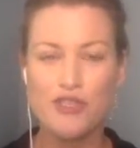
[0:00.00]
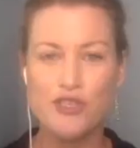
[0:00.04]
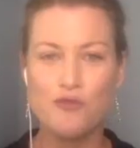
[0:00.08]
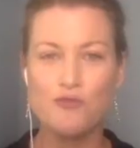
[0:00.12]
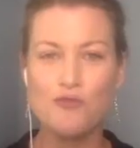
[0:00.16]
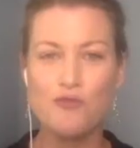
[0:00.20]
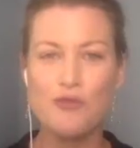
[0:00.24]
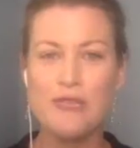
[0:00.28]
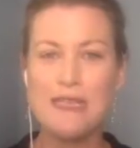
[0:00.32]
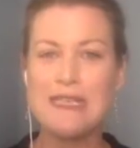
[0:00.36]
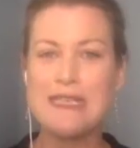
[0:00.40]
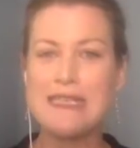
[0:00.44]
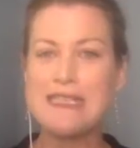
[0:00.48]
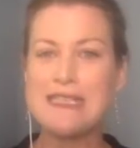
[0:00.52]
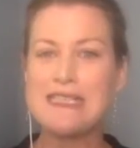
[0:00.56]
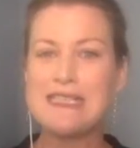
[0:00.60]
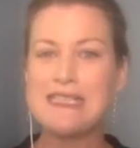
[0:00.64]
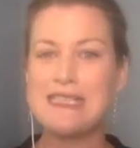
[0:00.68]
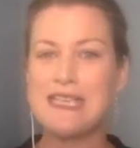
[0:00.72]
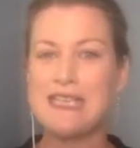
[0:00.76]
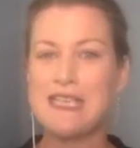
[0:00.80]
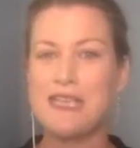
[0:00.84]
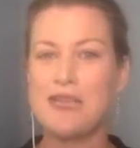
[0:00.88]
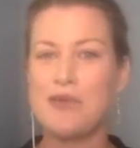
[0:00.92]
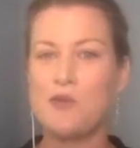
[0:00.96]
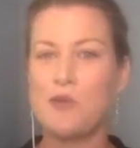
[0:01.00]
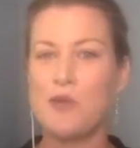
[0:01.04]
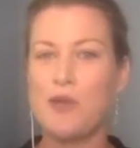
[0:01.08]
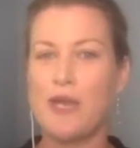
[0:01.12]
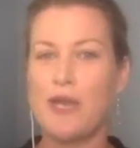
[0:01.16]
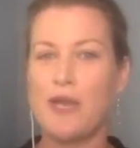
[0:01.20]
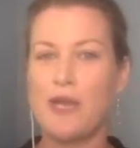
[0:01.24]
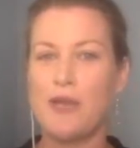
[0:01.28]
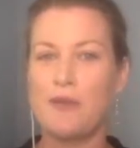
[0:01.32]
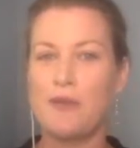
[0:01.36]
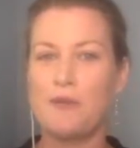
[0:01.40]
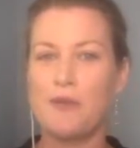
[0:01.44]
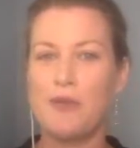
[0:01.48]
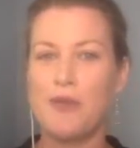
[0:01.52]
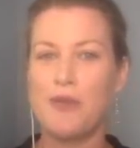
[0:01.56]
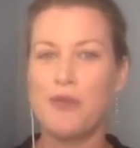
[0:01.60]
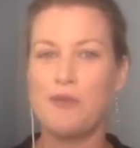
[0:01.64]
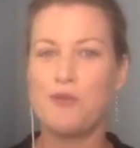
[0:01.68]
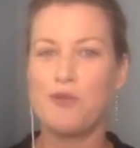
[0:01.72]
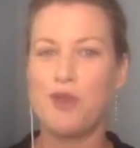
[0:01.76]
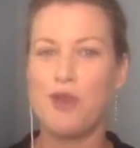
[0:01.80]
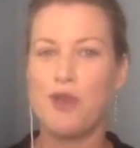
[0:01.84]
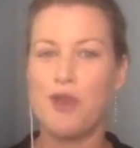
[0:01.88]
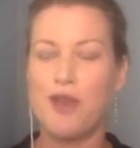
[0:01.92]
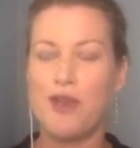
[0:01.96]
you really see where
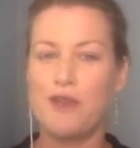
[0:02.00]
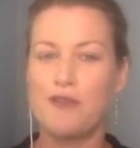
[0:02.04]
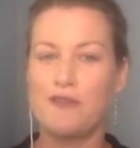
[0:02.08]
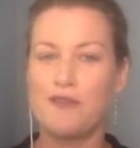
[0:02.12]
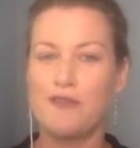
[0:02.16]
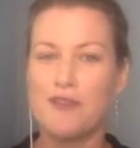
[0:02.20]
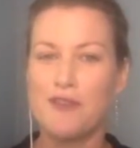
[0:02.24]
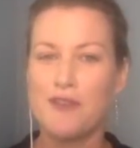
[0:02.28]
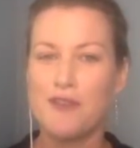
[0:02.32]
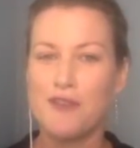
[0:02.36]
people kind of